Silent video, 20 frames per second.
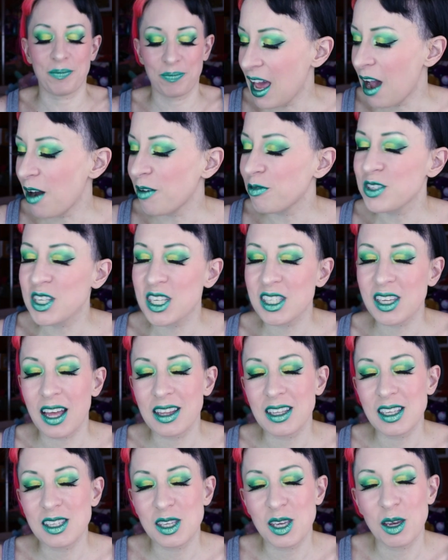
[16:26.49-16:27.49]
Now she's
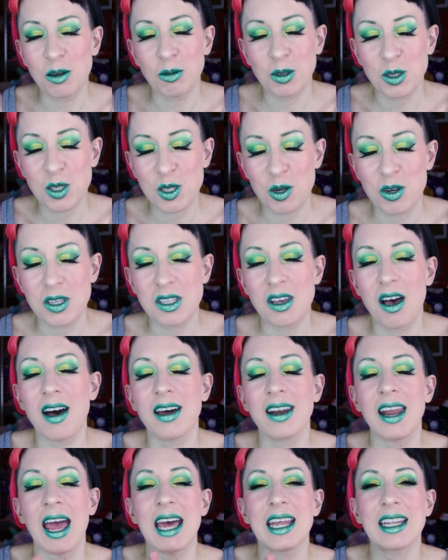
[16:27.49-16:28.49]
got these cute little shorts
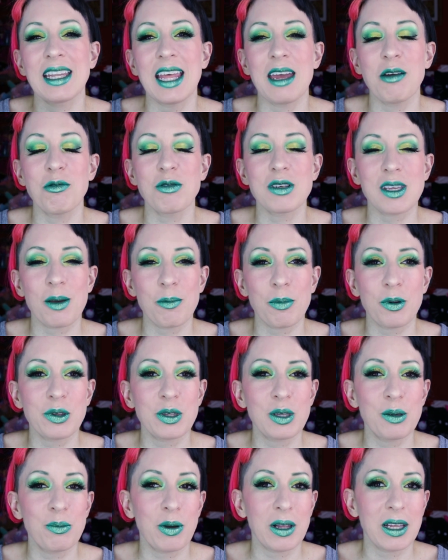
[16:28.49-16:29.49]
on and they resemble
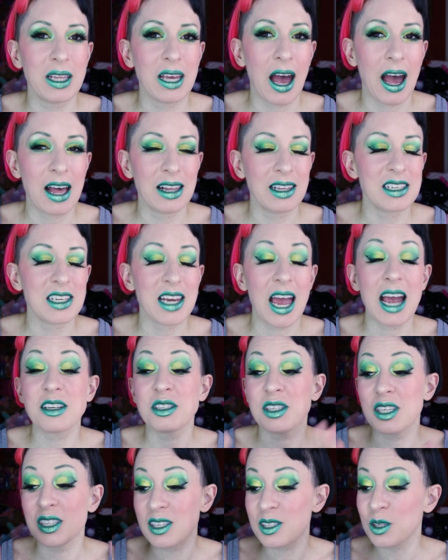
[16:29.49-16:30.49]
the Billie Eilish.
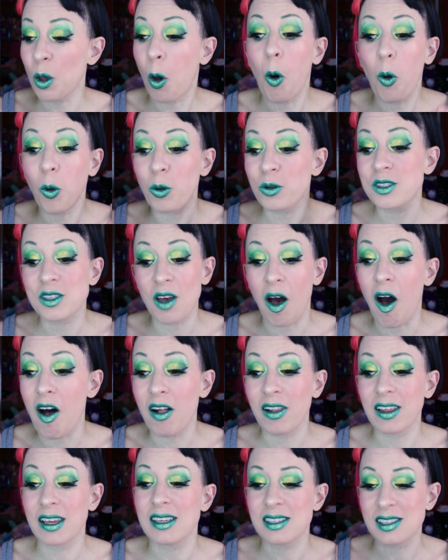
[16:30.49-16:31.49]
Actually this whole
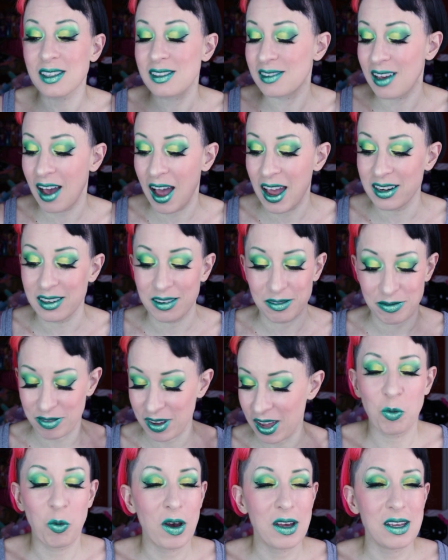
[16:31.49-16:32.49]
doll is kind of
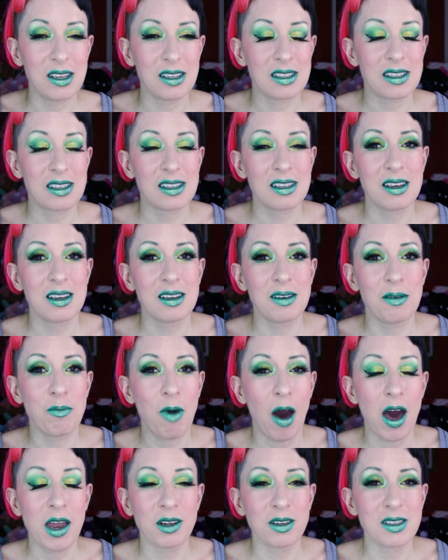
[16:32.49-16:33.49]
was
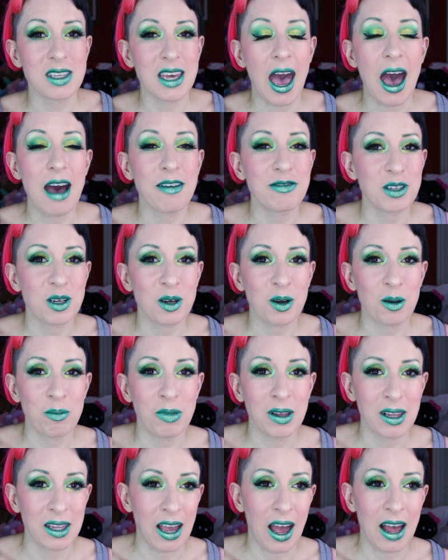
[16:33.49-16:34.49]
modeled after
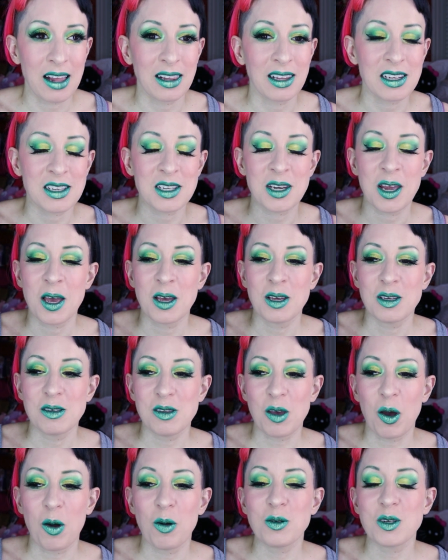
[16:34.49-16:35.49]
Billie Eilish.
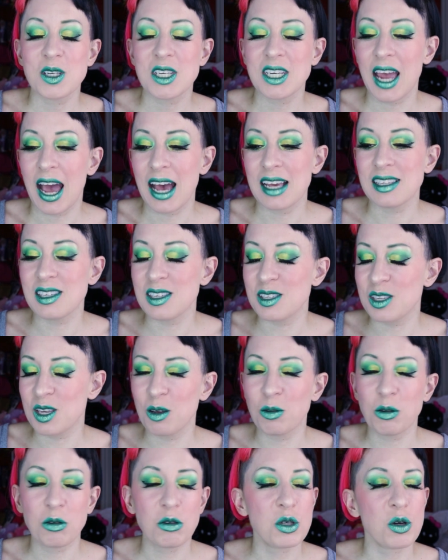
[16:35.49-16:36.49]
So she has these
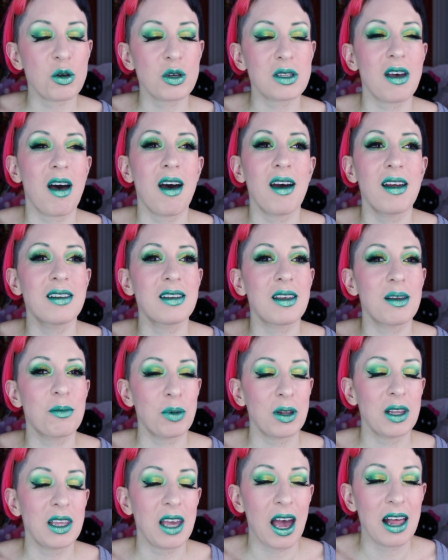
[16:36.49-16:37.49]
cute little shorts on that
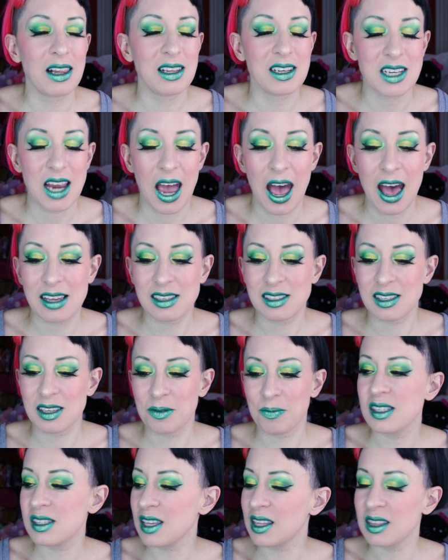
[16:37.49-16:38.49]
Billie Eilish has.
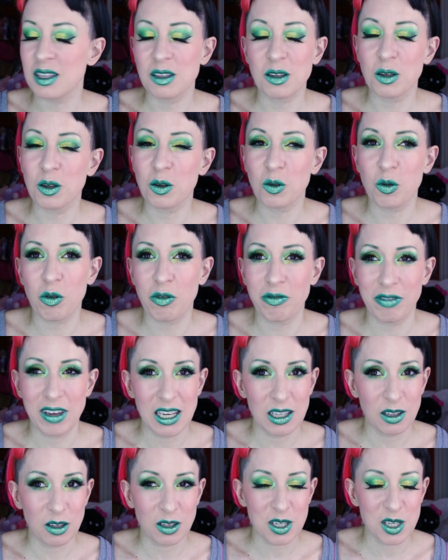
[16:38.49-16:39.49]
These like little
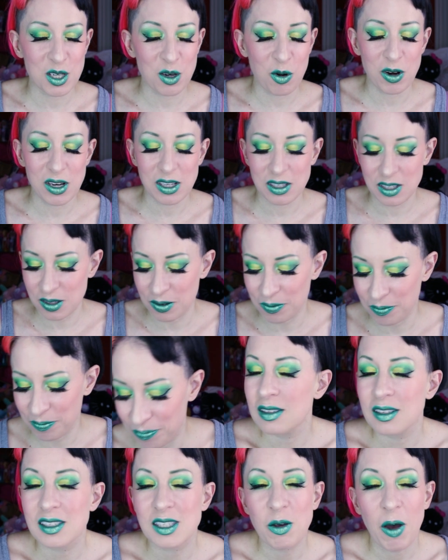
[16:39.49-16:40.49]
graffiti looking shorts.
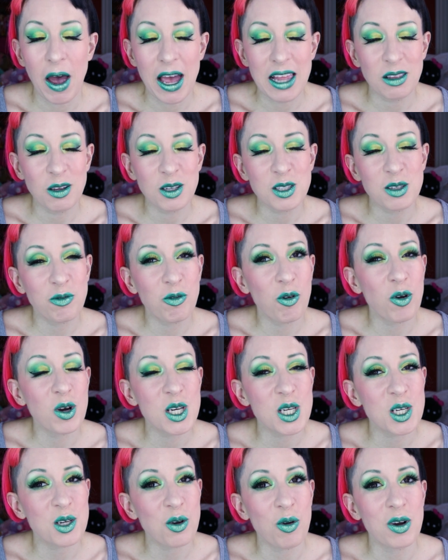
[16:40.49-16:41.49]
So I looked
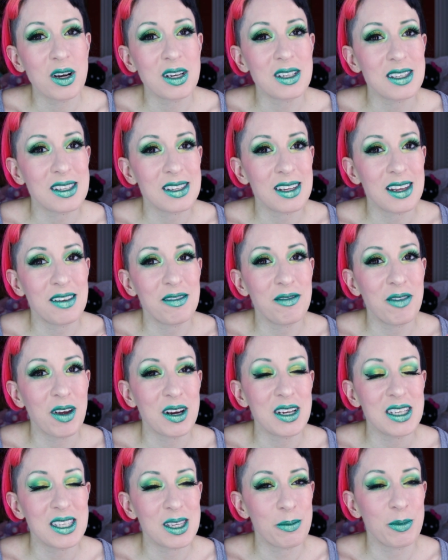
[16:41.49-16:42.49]
for shorts
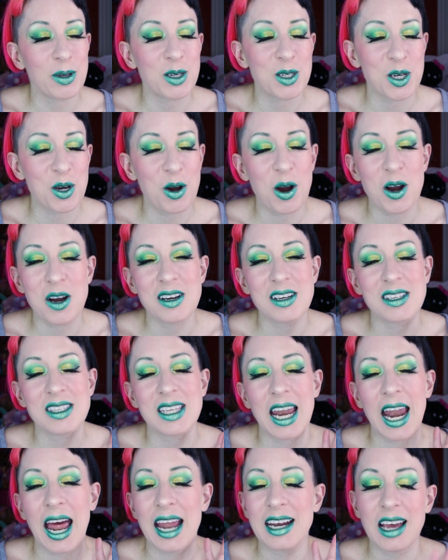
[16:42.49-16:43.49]
very similar to hers
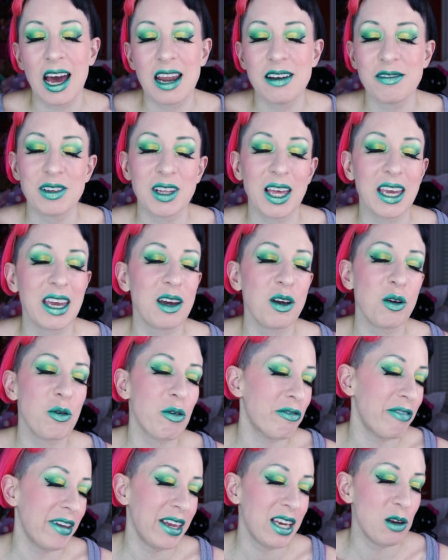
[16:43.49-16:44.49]
that had kind of like a
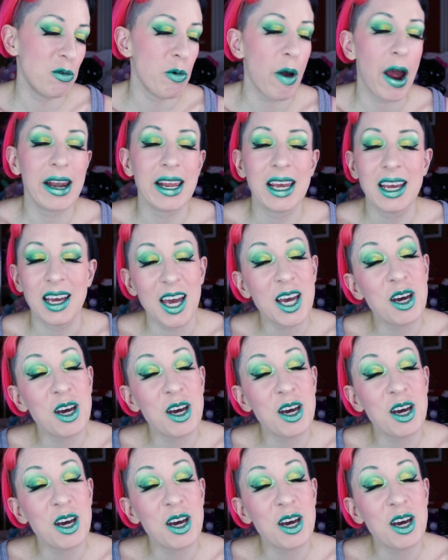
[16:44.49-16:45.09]
graffiti writing.